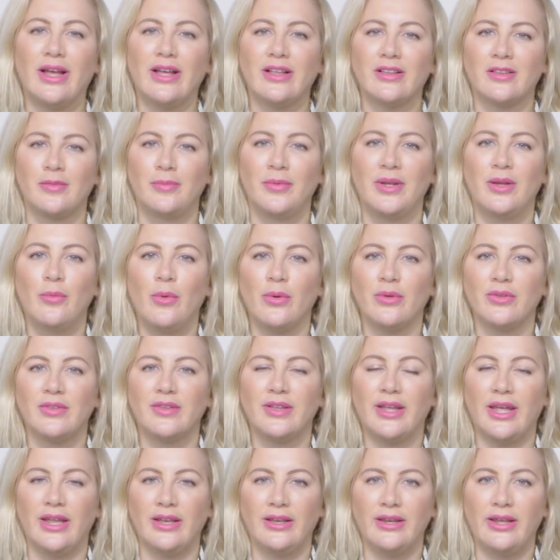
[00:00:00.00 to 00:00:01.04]
ask me what
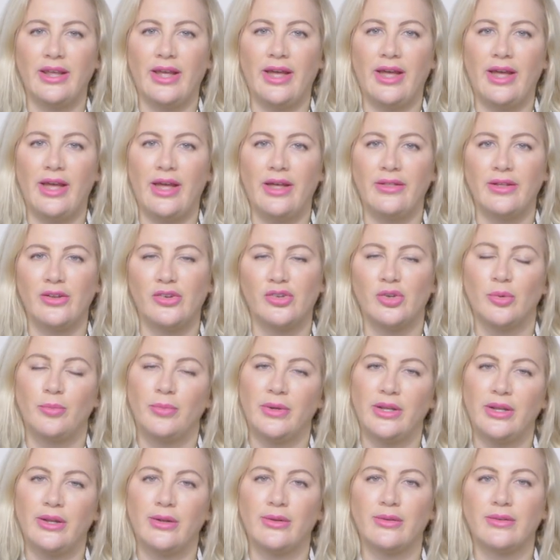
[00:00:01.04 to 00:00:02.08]
skincare they should
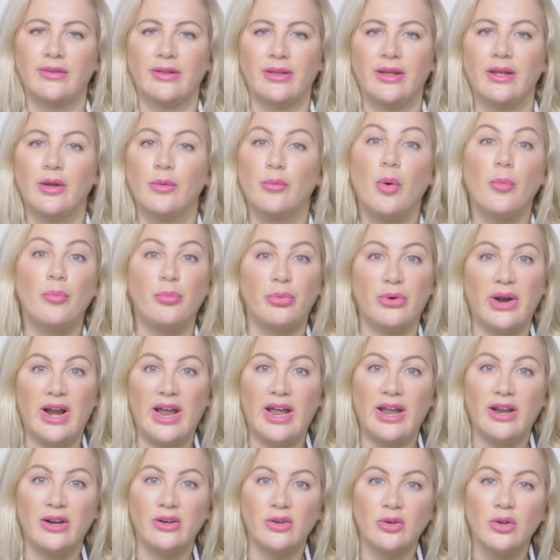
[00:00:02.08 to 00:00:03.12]
be using, what
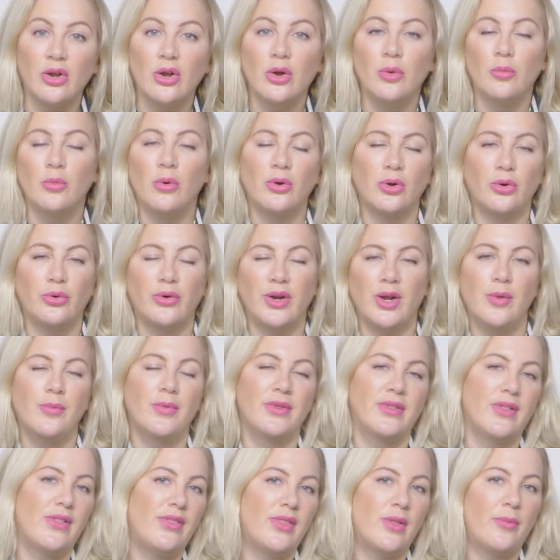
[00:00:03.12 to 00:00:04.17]
brand, what cream
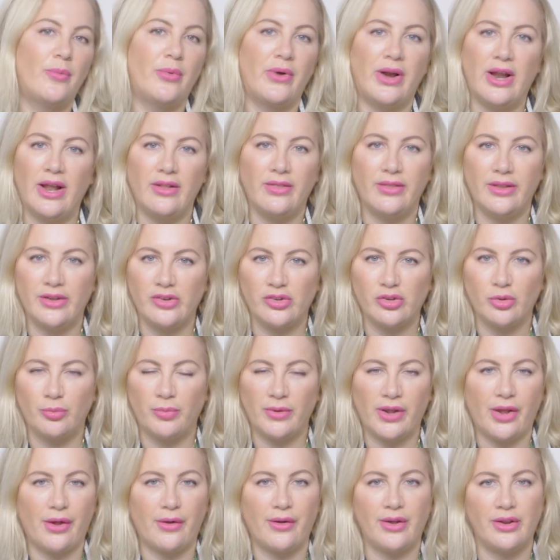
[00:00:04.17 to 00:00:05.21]
within the brand they should
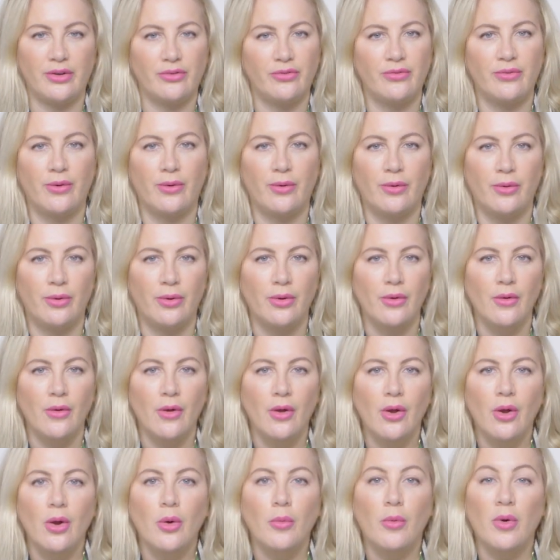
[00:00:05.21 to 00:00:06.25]
be going for.
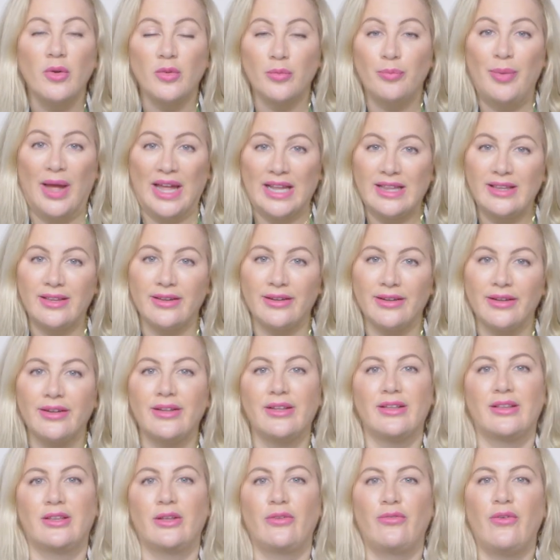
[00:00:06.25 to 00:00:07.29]
What's better
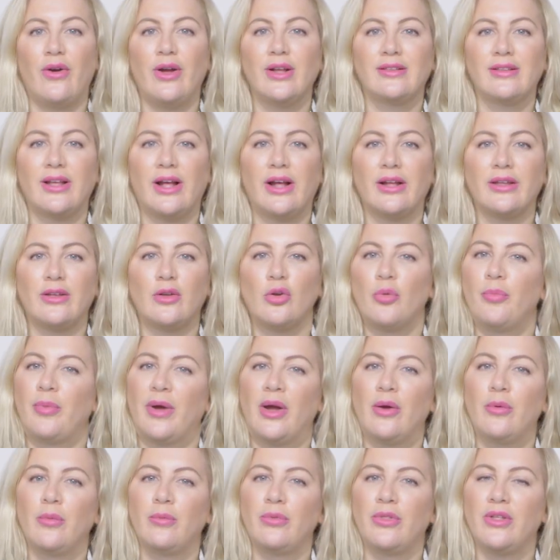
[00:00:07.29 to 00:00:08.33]
is if I tell you
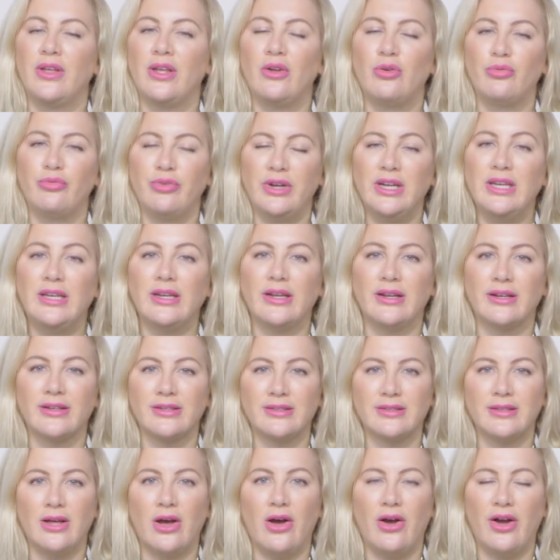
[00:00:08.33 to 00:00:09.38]
about the ingredients
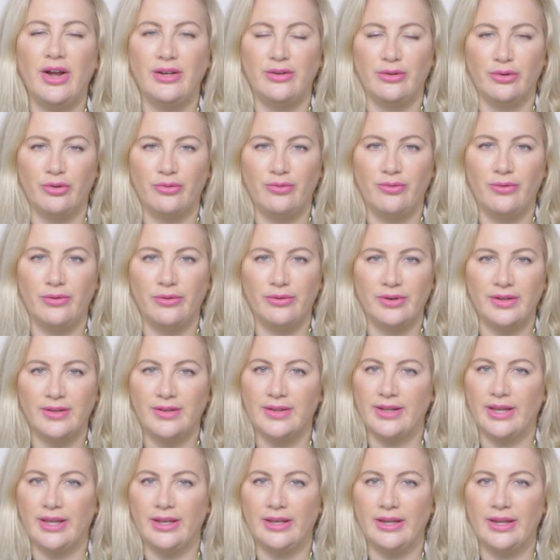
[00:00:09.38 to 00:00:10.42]
that I look for in
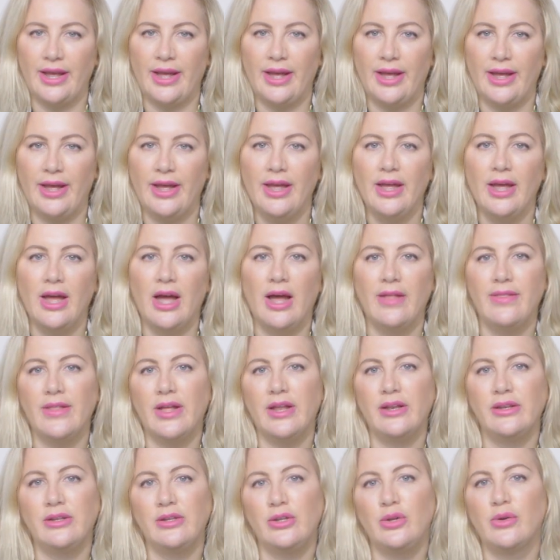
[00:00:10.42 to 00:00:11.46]
skincare, and
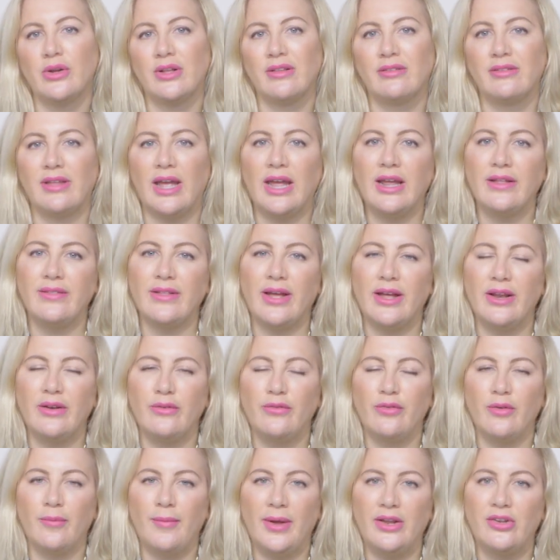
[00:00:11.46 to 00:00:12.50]
then you can take that
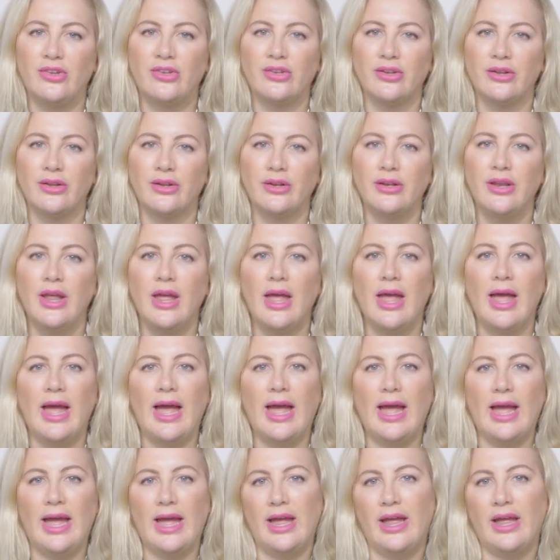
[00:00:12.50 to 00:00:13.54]
information
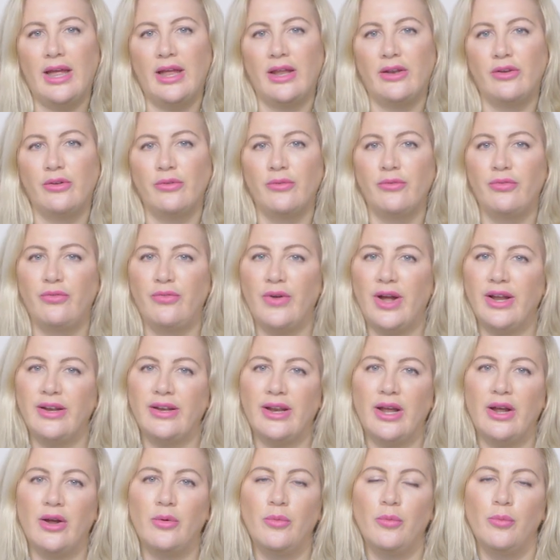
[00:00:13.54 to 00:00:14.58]
and find
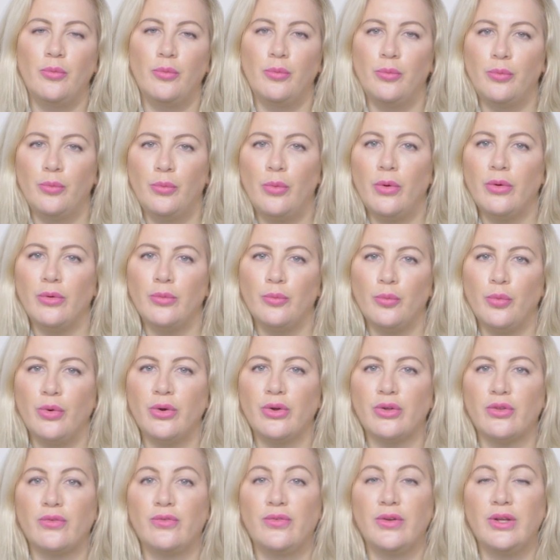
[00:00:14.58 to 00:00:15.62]
out what
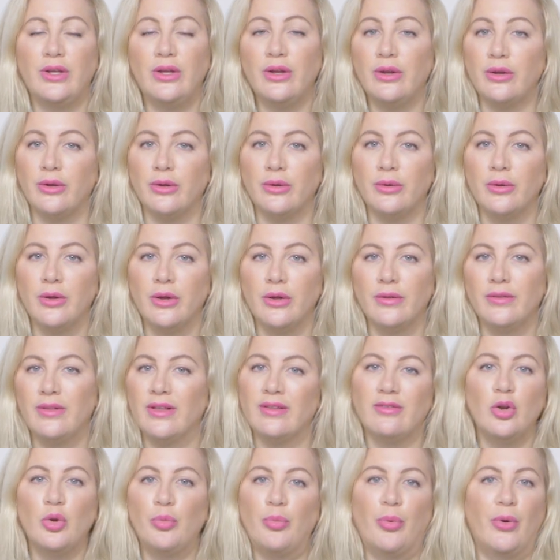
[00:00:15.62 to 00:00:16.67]
works for you.
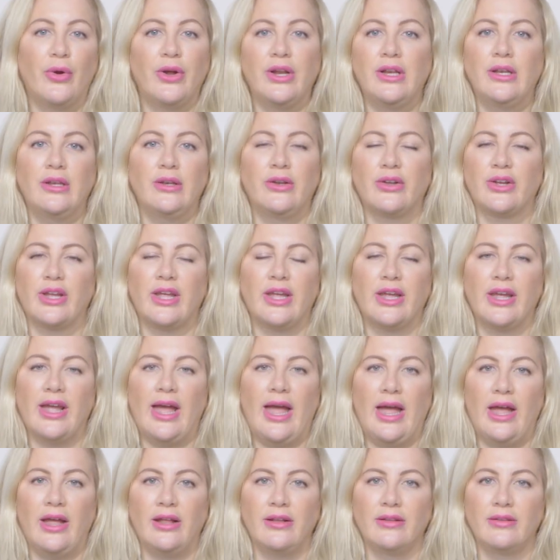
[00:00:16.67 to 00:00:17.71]
There's no point looking
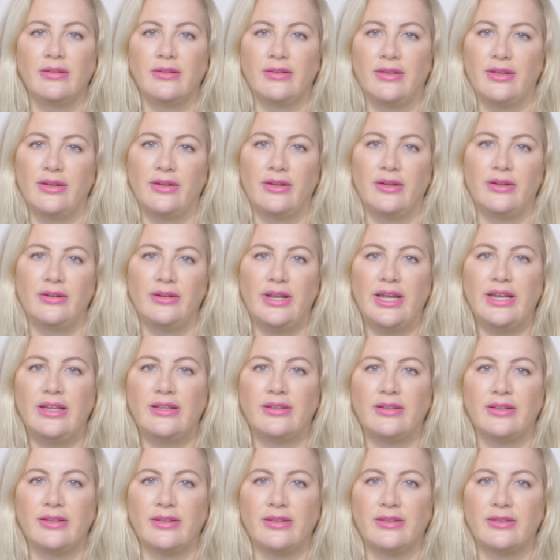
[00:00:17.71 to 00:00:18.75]
at the
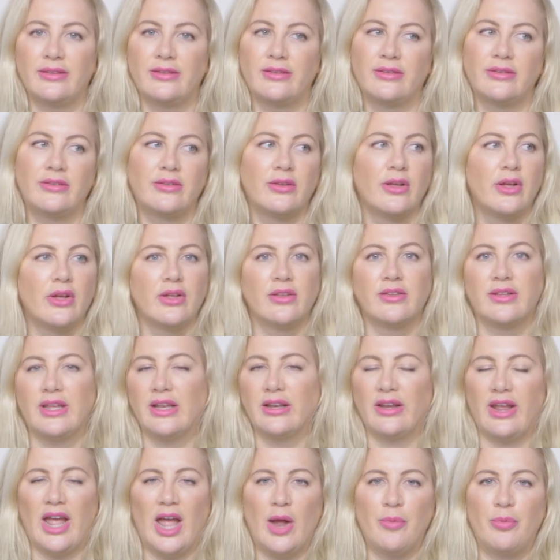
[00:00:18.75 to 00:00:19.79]
latest
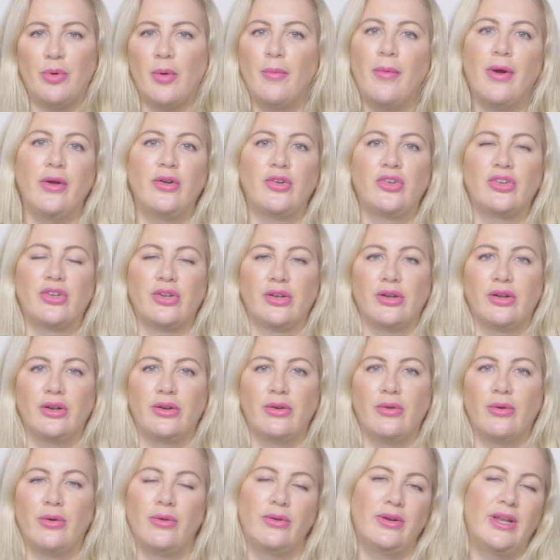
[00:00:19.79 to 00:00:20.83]
skincare
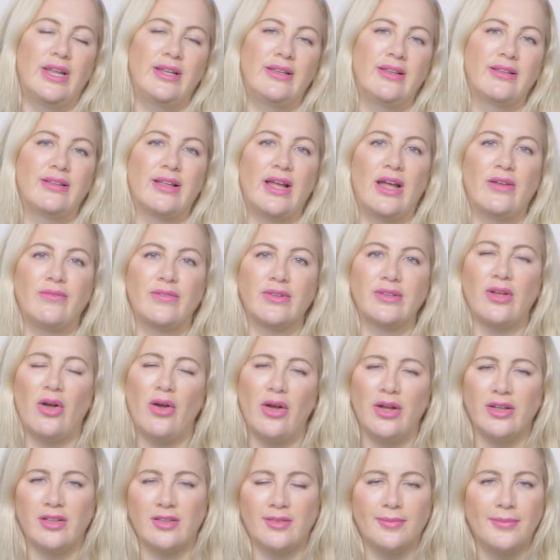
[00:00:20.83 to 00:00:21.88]
promotion or latest
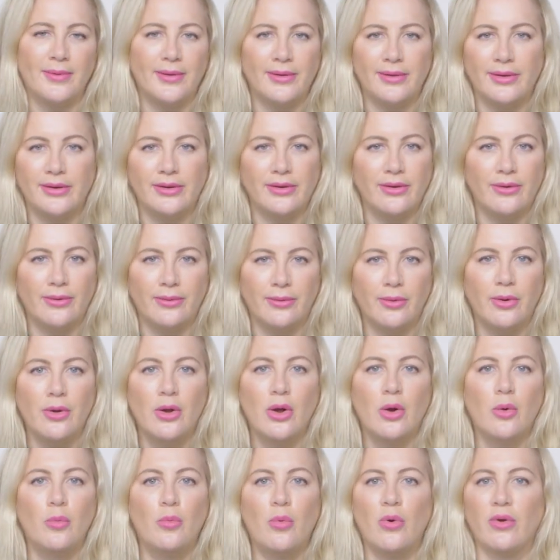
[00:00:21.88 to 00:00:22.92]
advertisement or
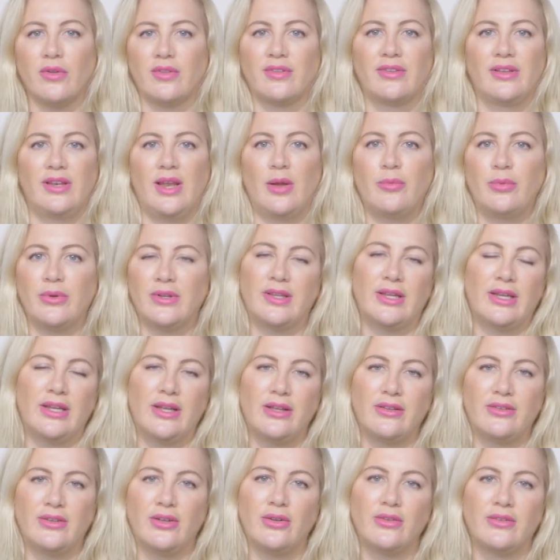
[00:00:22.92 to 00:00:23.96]
what celebrity
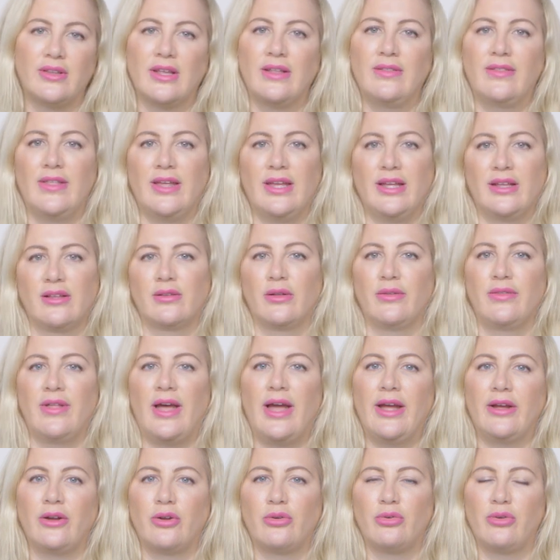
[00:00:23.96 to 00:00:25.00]
is using this or
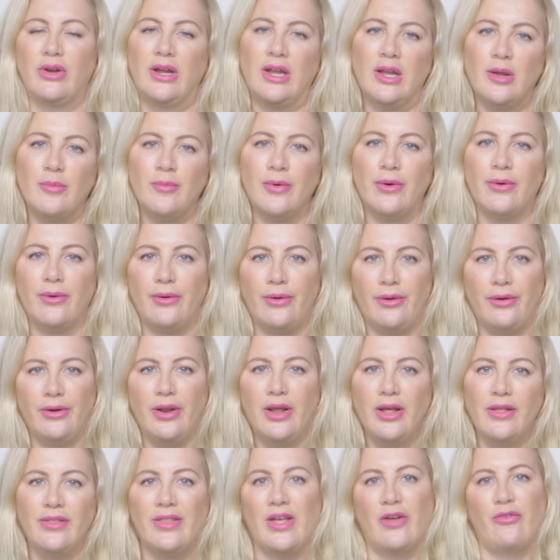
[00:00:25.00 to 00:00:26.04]
that cream on
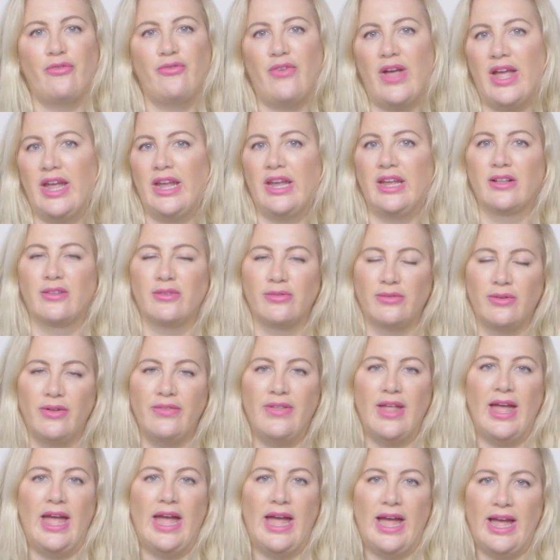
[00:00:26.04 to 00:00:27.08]
their face or
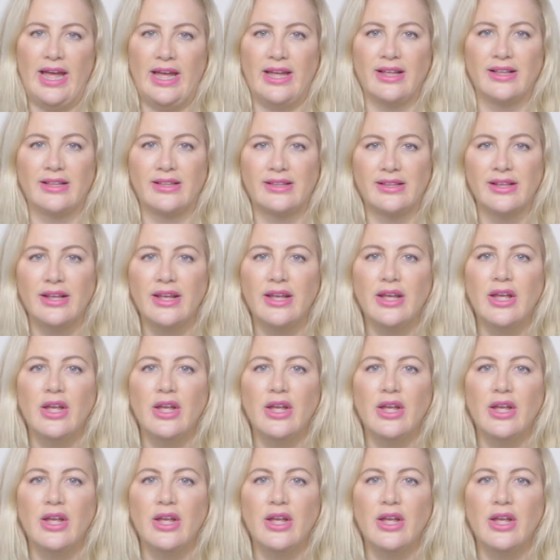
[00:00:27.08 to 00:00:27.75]
on their ass.